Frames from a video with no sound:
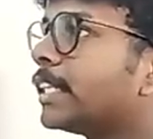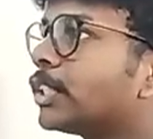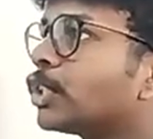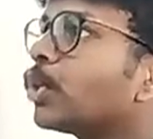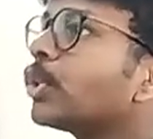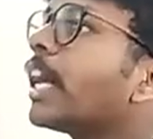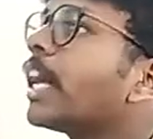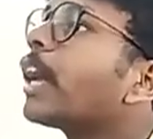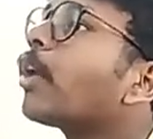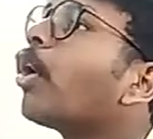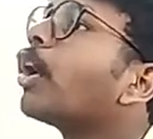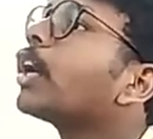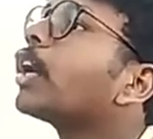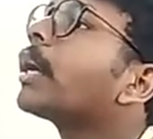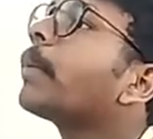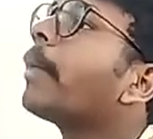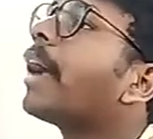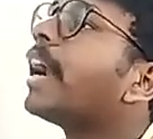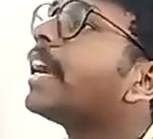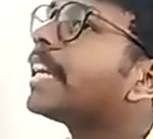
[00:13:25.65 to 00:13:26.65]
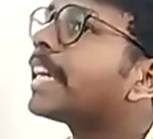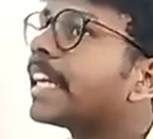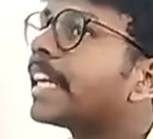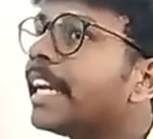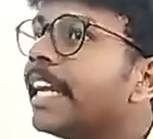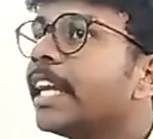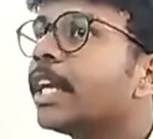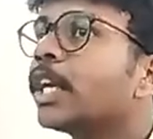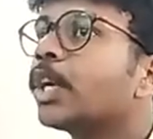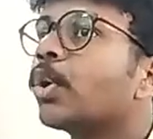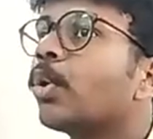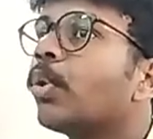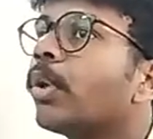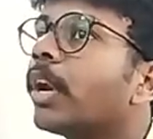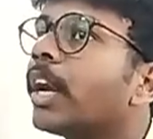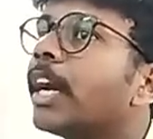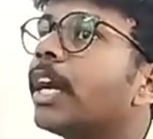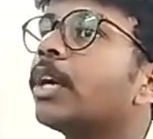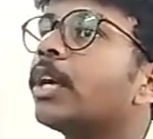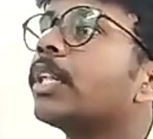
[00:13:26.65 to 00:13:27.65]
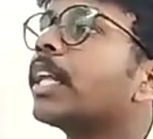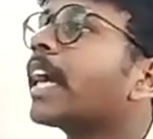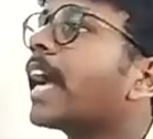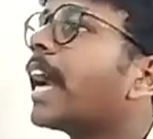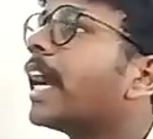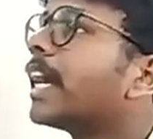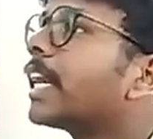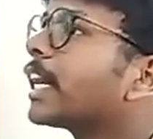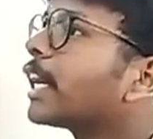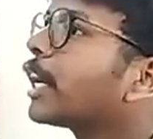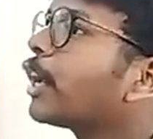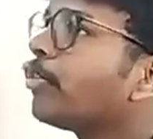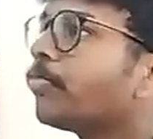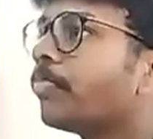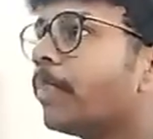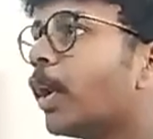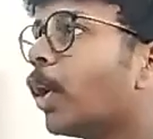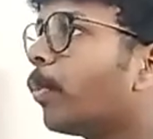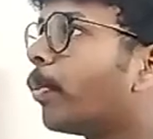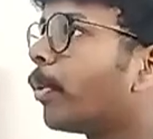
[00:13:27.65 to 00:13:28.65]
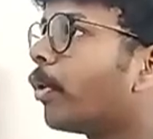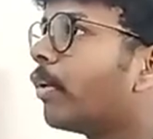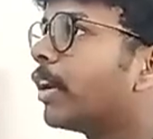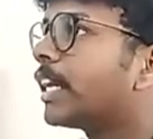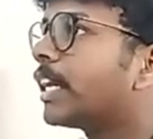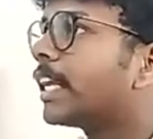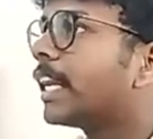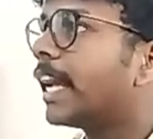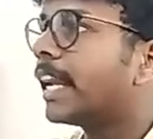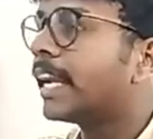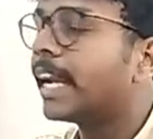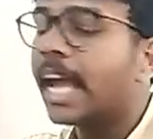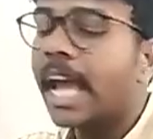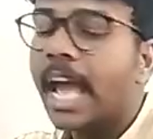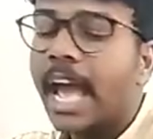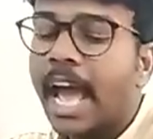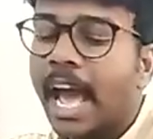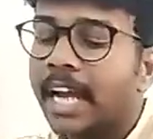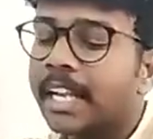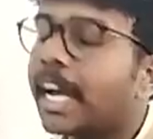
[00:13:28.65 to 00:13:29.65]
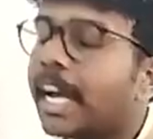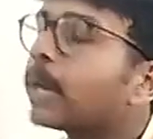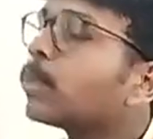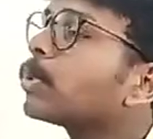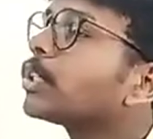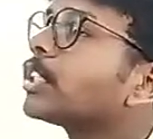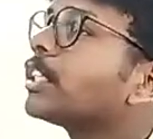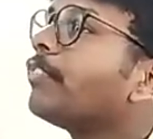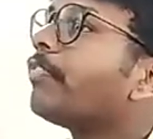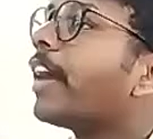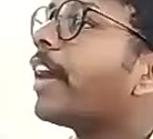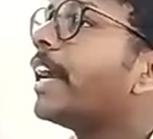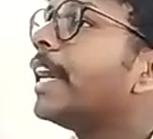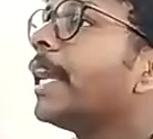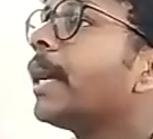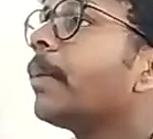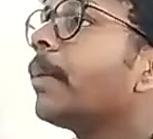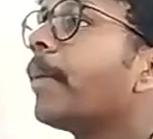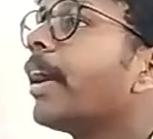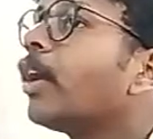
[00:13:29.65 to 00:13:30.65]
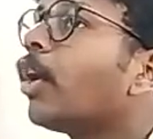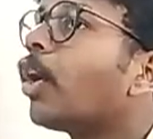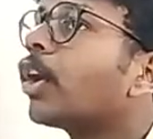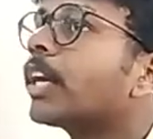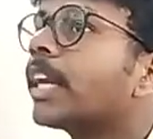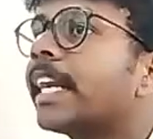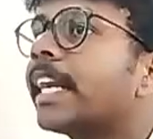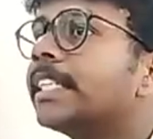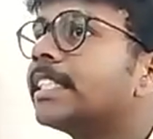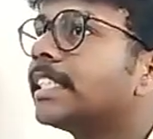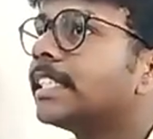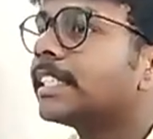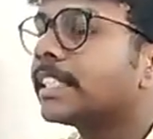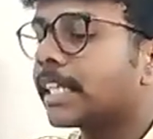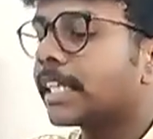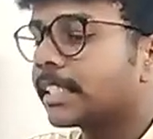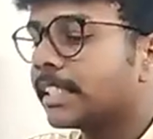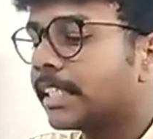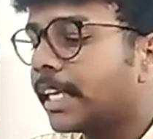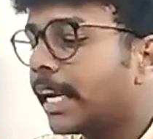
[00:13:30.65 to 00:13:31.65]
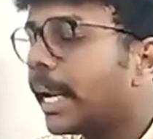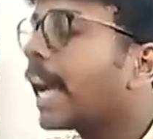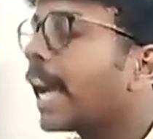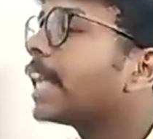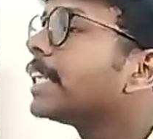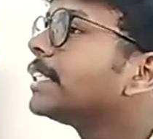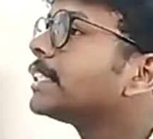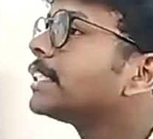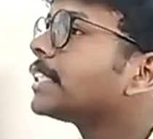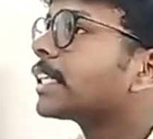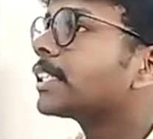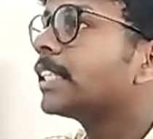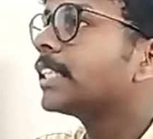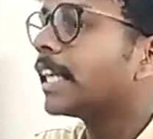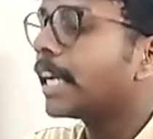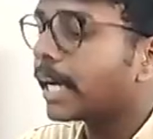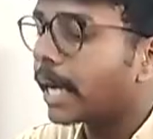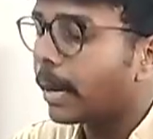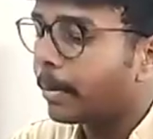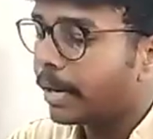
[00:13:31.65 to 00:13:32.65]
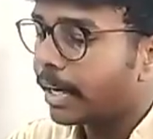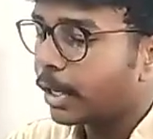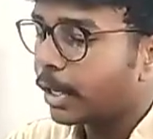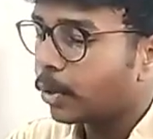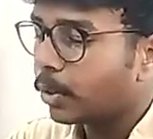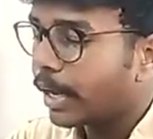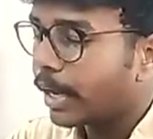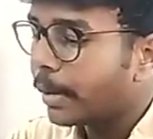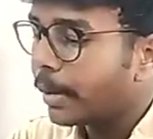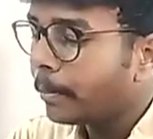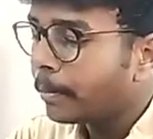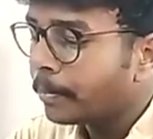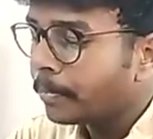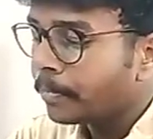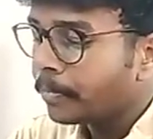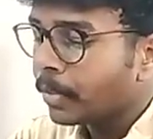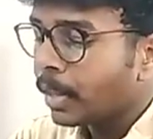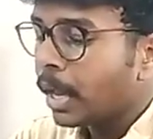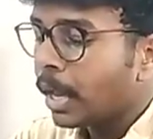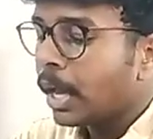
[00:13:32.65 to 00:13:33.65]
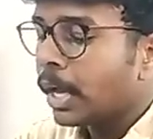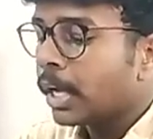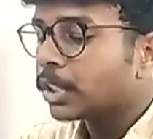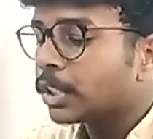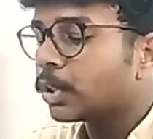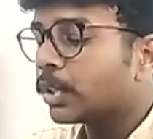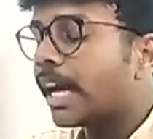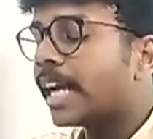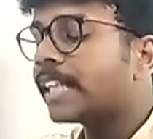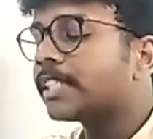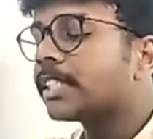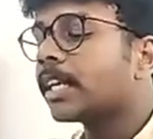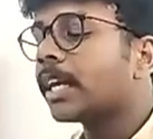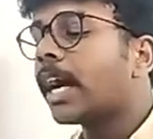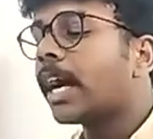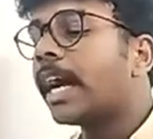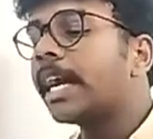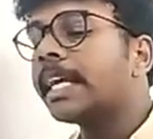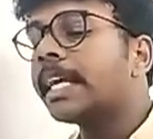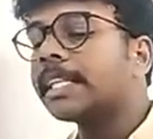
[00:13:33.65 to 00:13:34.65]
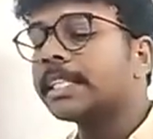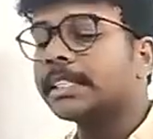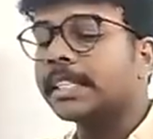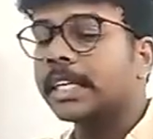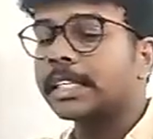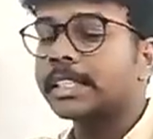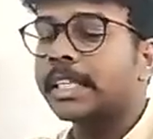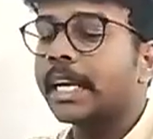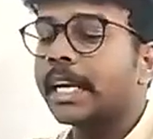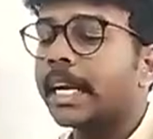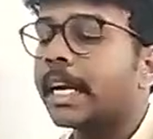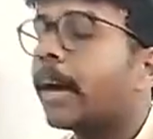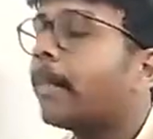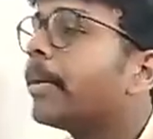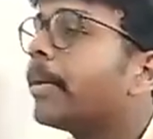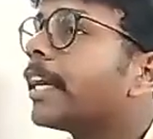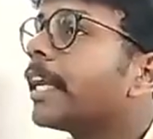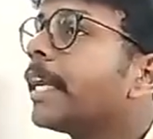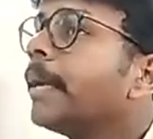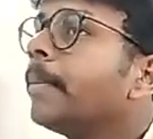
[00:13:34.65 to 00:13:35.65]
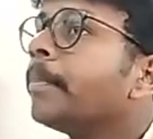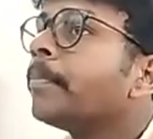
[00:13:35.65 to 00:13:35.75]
So they are automatically included into the category of below poverty line. And that was the finding by Dr. N.C. Saxena and the Saxena committee. Okay. So that's regarding the Saxena committee.